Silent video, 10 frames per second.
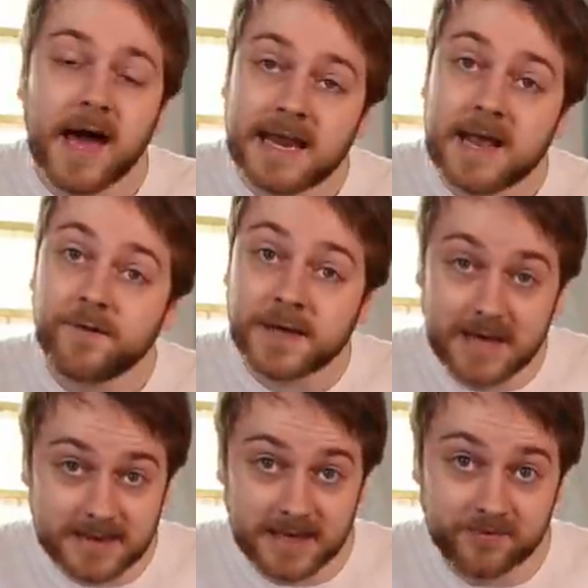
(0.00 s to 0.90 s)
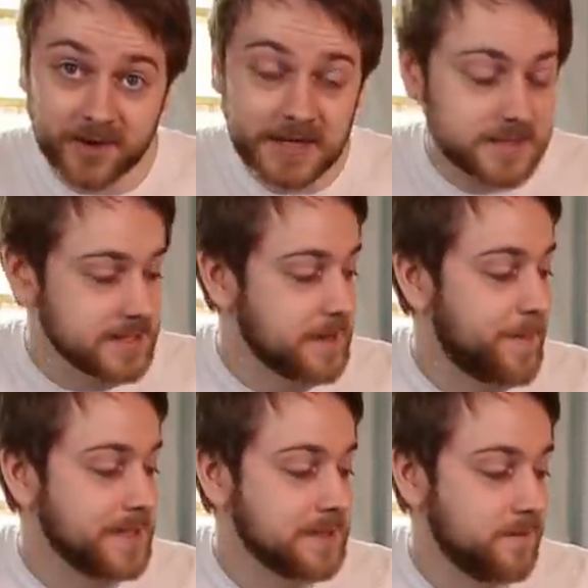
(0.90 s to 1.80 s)
And if I get that right in the
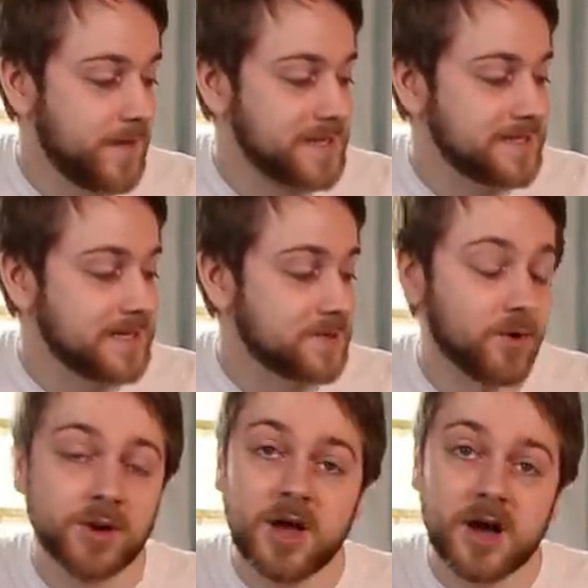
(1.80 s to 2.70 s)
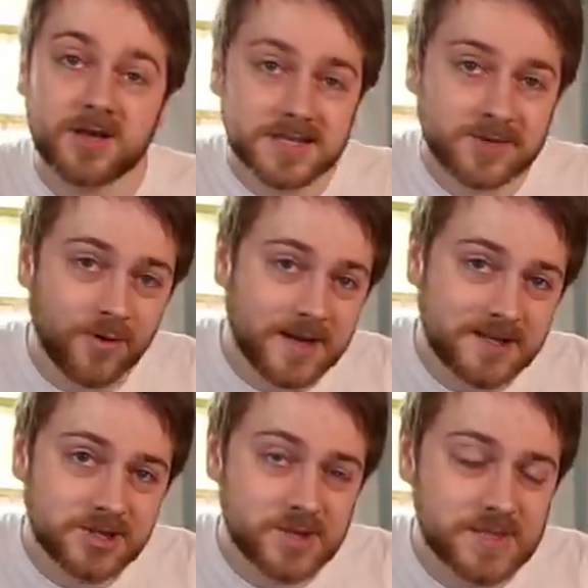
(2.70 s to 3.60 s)
betting phase later on, I'll score a
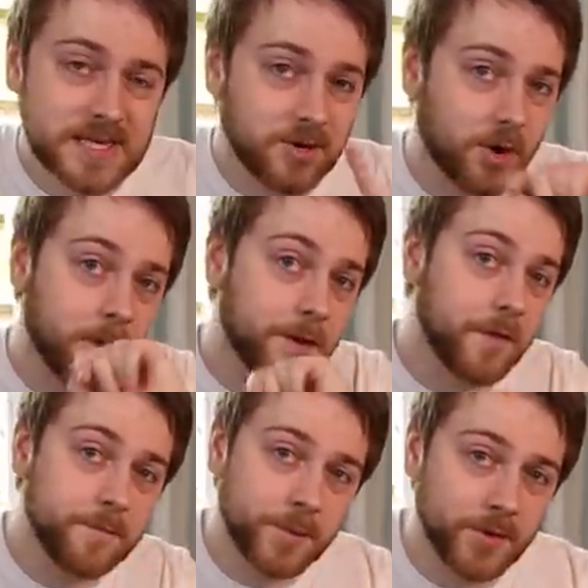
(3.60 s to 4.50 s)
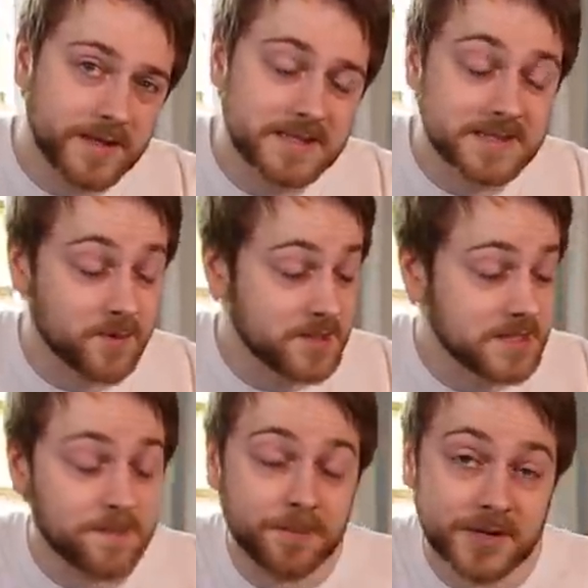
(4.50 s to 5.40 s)
little juicy crop of points, which
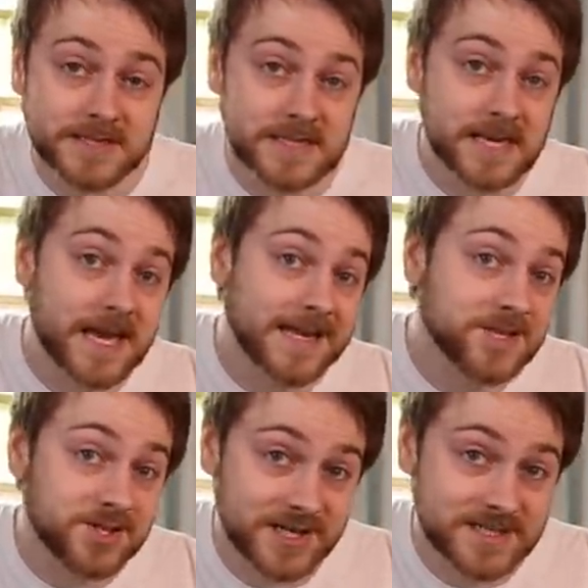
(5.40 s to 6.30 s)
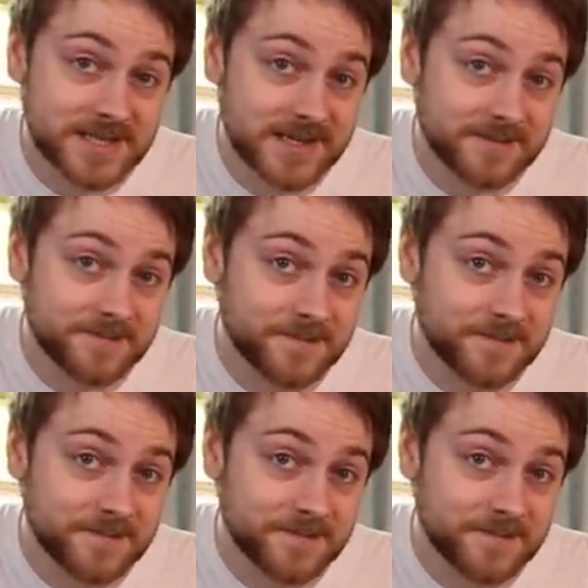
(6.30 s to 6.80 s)
is pretty interesting.